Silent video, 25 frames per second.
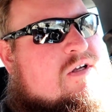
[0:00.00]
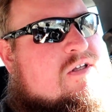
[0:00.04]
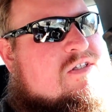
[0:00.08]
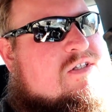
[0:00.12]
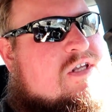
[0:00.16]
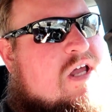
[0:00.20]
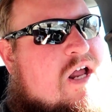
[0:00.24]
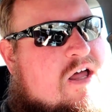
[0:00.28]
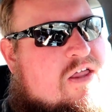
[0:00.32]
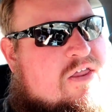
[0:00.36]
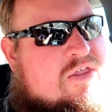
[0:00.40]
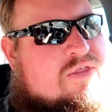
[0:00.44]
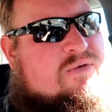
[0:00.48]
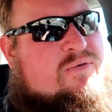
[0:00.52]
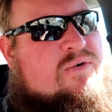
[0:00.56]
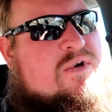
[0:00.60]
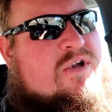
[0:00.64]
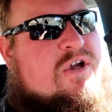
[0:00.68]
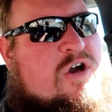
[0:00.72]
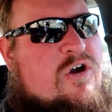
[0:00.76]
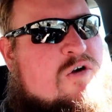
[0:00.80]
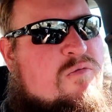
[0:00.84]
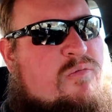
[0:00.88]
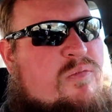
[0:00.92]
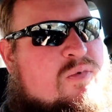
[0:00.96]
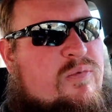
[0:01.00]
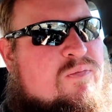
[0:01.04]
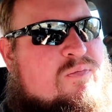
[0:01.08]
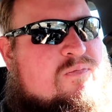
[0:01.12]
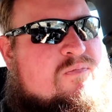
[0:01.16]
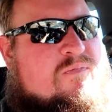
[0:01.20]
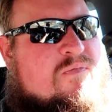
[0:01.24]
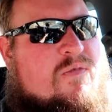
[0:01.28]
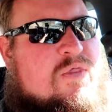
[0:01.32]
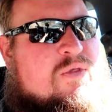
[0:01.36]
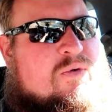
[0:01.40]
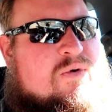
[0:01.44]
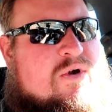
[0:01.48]
It's got a
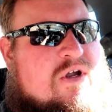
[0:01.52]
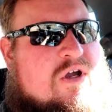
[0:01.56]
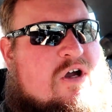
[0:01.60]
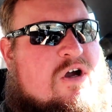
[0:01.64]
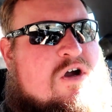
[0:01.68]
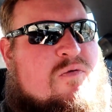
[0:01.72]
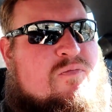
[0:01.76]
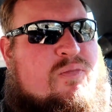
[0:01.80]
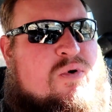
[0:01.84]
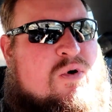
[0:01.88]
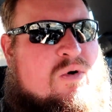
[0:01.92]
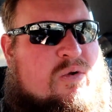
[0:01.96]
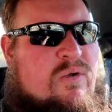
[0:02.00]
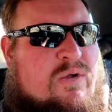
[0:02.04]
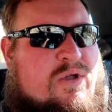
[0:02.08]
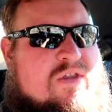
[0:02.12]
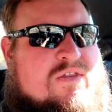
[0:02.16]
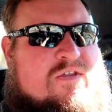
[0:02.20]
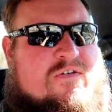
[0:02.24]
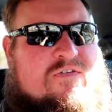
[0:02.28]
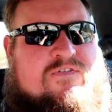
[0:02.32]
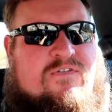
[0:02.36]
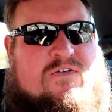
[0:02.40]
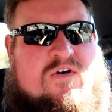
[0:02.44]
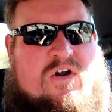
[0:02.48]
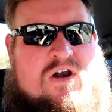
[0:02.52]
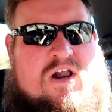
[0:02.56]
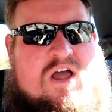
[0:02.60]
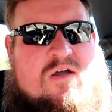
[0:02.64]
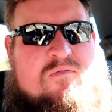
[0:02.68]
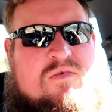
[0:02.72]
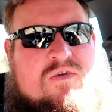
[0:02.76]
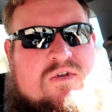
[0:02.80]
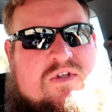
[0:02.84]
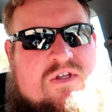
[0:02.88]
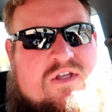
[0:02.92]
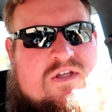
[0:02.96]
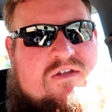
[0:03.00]
3.0 pulley in the front, I
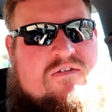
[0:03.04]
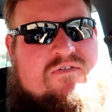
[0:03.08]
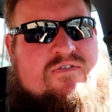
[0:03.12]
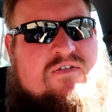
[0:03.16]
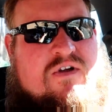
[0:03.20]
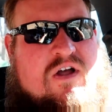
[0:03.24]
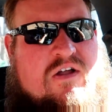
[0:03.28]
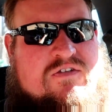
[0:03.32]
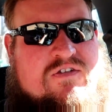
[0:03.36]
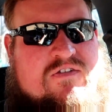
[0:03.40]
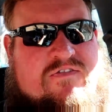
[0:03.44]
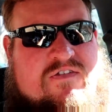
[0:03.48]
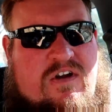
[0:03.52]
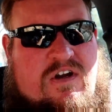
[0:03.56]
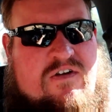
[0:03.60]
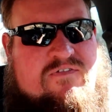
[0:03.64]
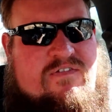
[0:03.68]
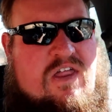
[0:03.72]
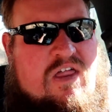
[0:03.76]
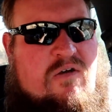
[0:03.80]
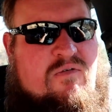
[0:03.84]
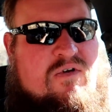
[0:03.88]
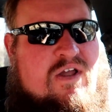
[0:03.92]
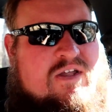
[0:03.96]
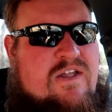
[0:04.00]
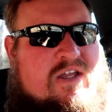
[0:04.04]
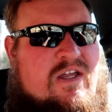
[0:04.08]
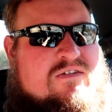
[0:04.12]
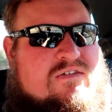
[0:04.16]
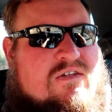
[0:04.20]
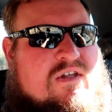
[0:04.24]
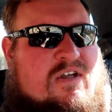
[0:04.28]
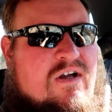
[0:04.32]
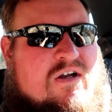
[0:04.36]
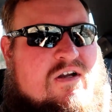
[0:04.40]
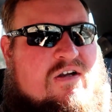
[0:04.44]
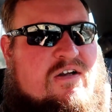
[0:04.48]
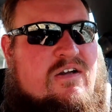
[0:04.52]
believe. I'll verify that when I
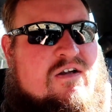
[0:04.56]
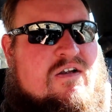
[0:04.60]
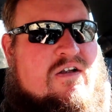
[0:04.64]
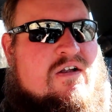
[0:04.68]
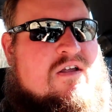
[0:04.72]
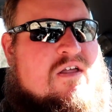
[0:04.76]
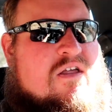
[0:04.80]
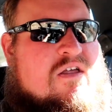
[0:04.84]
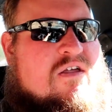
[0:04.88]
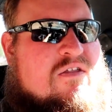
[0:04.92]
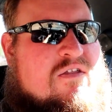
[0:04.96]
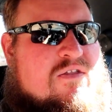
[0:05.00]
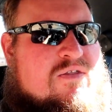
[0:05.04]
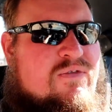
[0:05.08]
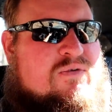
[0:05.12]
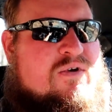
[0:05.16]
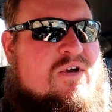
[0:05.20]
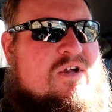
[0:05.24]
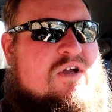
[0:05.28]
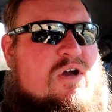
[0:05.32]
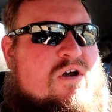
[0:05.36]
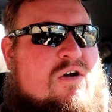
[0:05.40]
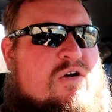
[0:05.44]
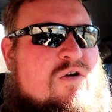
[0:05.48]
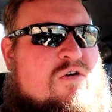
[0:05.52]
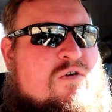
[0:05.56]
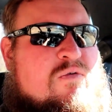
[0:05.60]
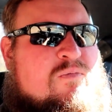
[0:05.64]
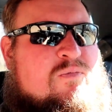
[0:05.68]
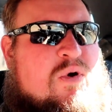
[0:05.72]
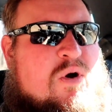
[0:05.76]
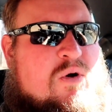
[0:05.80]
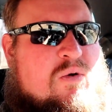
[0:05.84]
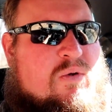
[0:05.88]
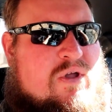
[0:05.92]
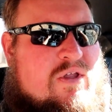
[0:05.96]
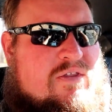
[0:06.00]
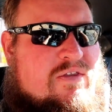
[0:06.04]
get there.
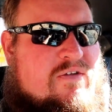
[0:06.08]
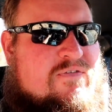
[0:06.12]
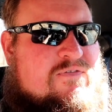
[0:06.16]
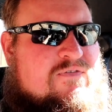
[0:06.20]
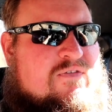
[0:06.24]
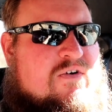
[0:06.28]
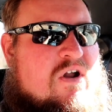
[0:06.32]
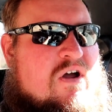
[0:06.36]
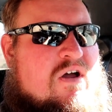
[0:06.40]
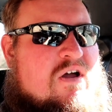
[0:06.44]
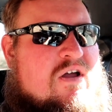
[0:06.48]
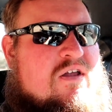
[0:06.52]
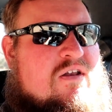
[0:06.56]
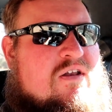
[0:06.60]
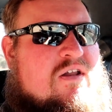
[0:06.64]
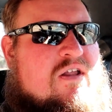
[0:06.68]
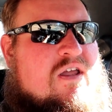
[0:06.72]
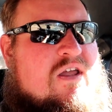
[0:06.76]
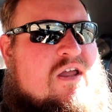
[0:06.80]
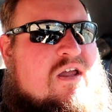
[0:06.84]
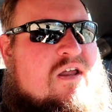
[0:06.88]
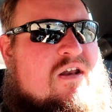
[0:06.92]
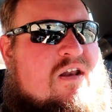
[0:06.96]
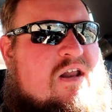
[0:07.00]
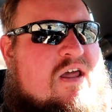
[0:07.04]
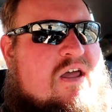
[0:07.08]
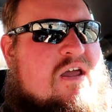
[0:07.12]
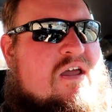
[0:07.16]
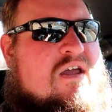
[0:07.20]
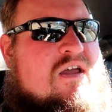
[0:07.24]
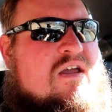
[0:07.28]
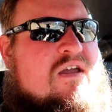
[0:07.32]
3.0 pulley on the front and